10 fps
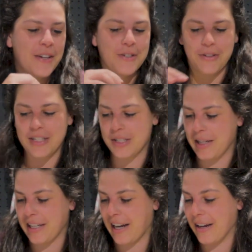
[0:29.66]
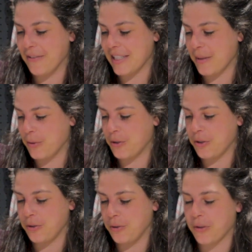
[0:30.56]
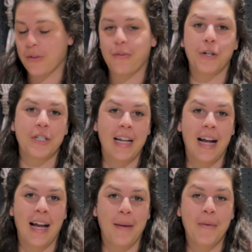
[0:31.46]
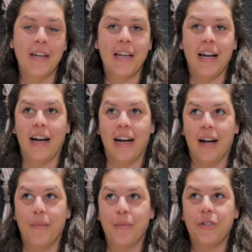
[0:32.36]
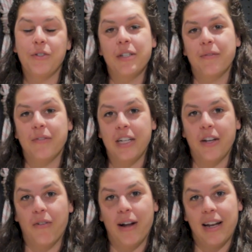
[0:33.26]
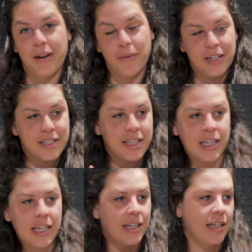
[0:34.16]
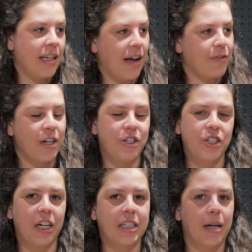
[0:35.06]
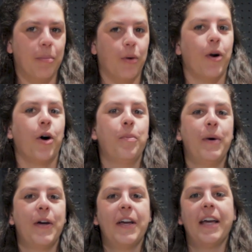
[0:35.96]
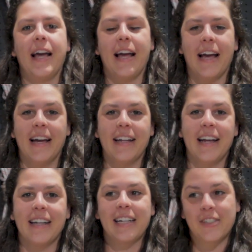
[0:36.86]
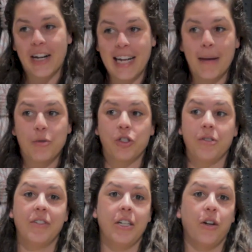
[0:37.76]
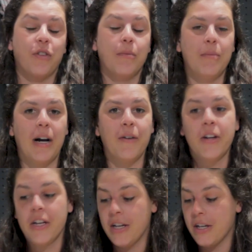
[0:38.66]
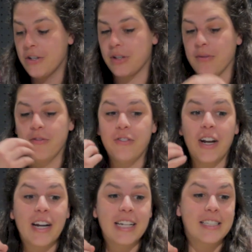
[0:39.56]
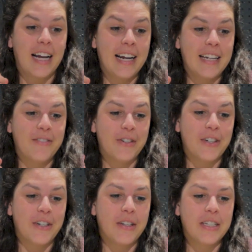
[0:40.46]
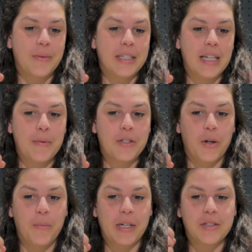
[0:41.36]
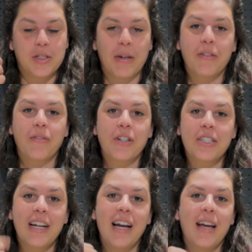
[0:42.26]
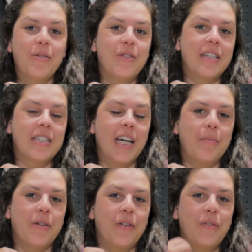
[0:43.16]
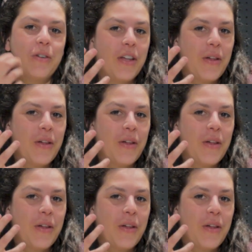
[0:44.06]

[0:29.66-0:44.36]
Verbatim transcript: So this week I was able to, for the first time, um, do some video while I was, after I jugged up a rope and, and try to capture some video from above. So I'm very excited for this week's episode because it's my first time doing this type of